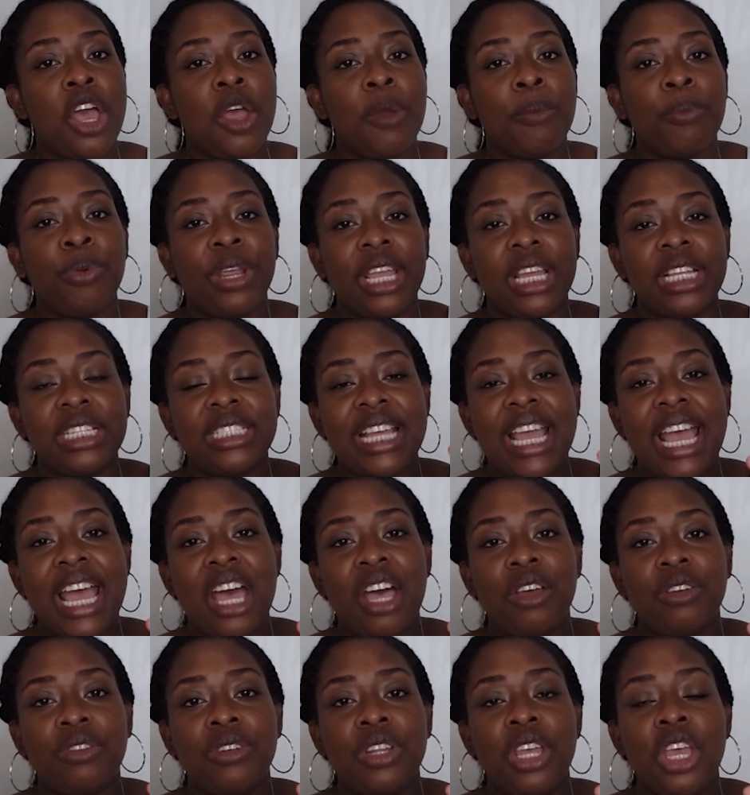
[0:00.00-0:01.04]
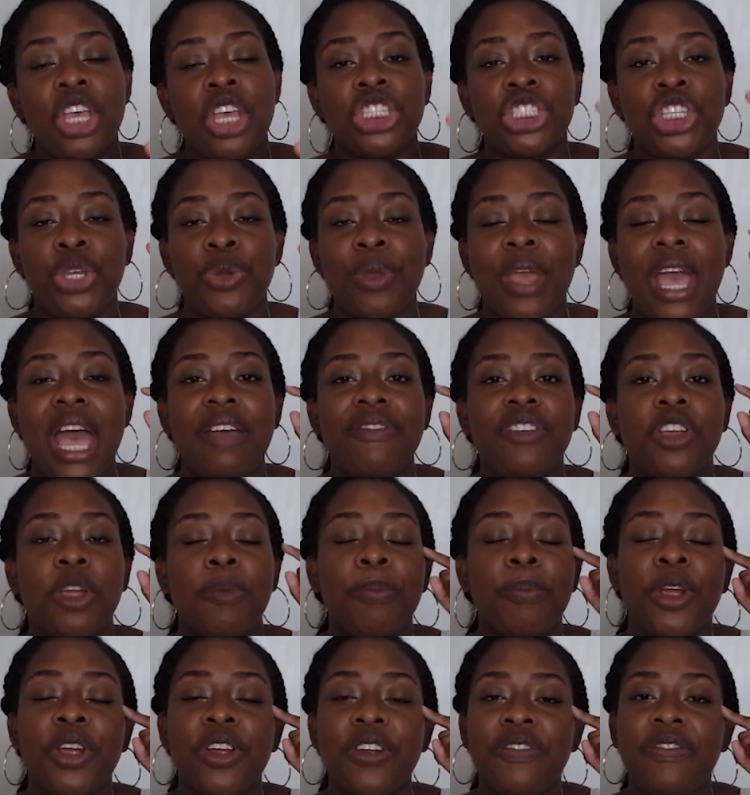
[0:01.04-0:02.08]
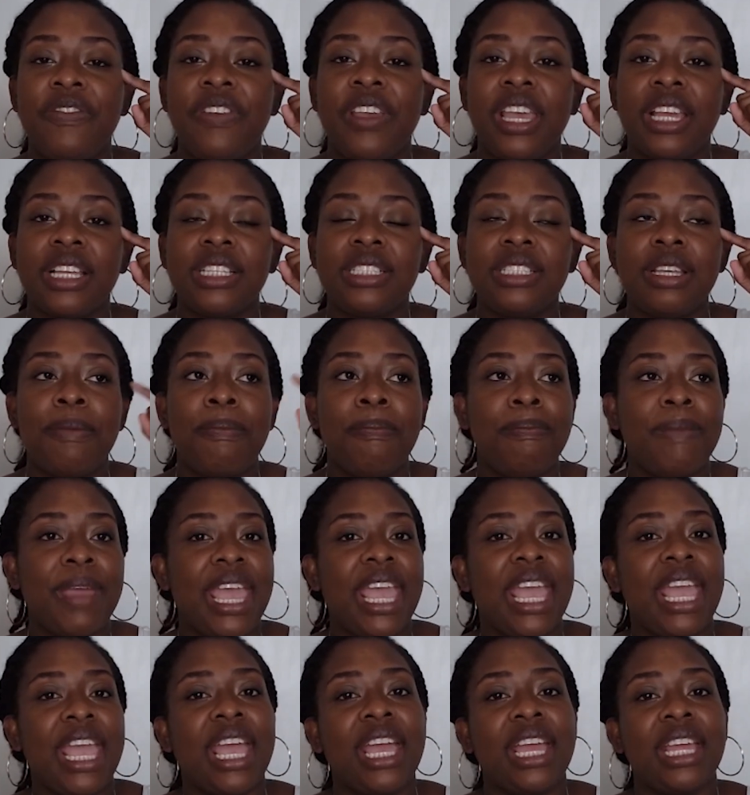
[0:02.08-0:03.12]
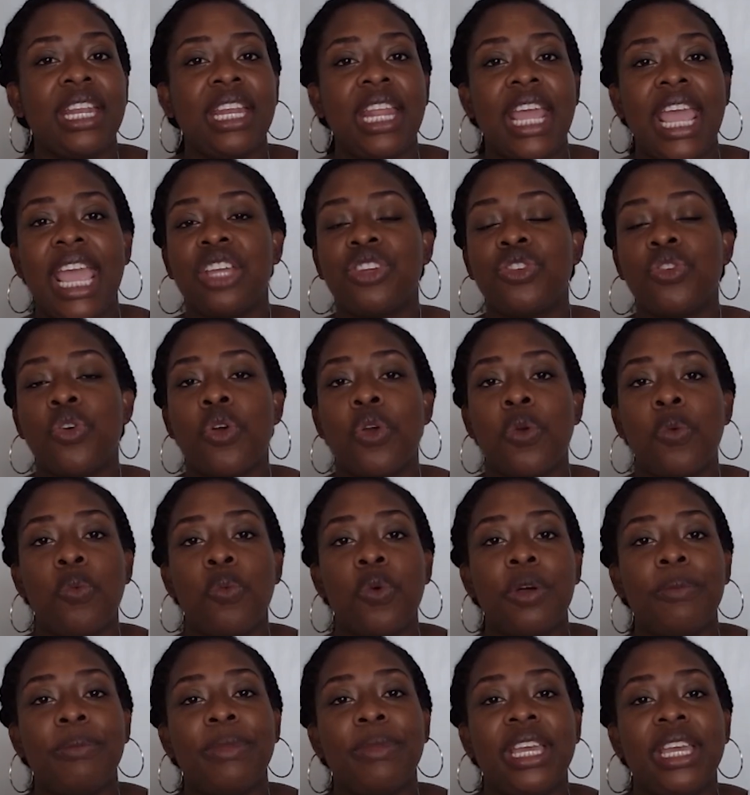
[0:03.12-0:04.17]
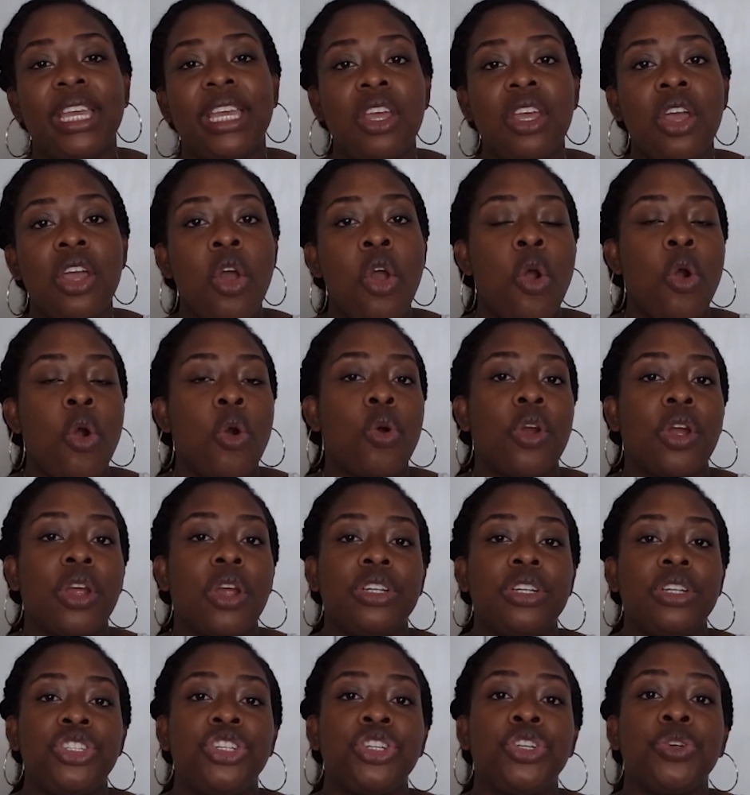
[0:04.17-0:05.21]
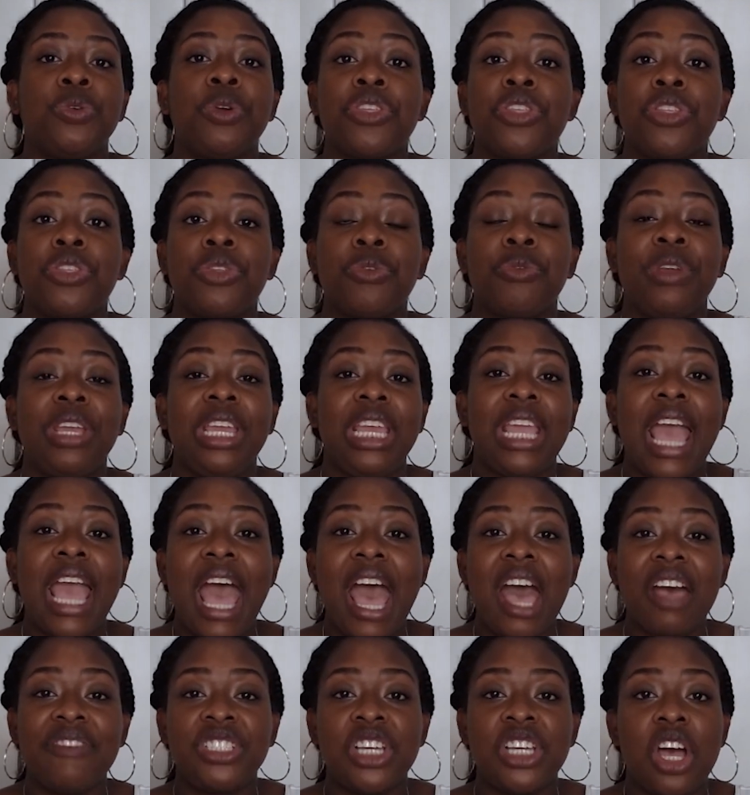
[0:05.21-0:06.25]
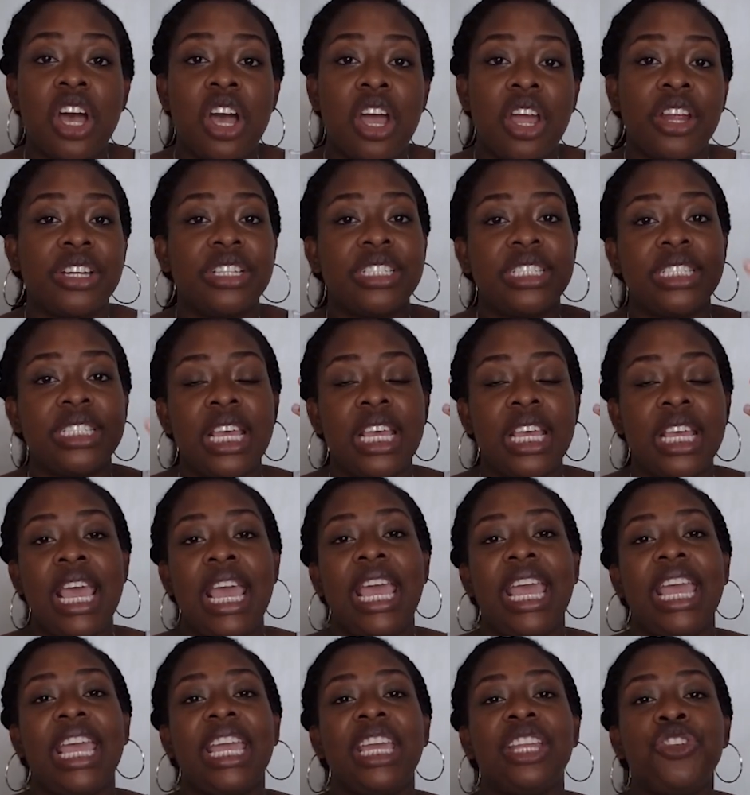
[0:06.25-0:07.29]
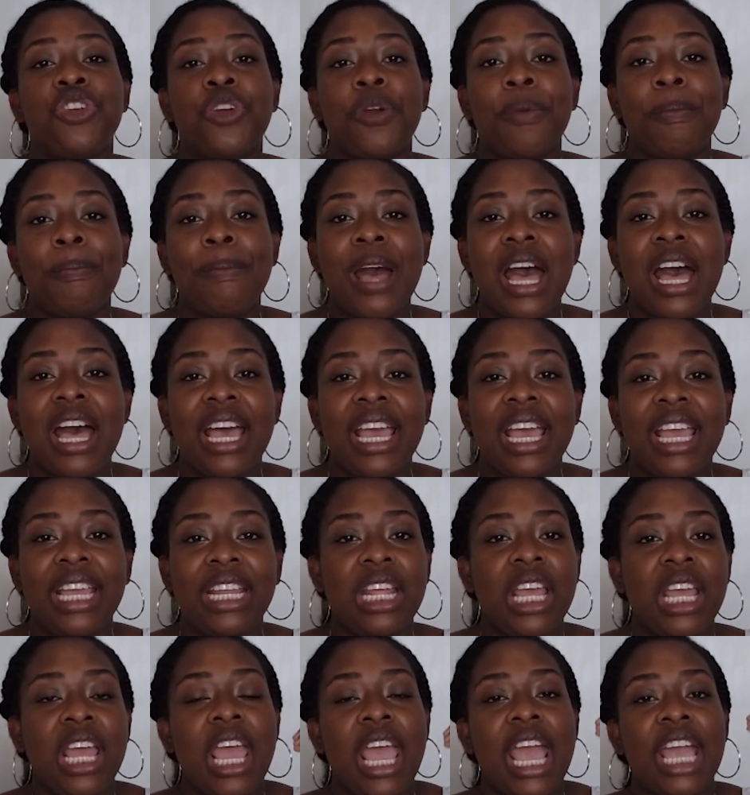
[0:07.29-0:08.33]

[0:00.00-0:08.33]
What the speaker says: bring it down so you have your perfect man and or woman or 2 or 3 avatars in your mind,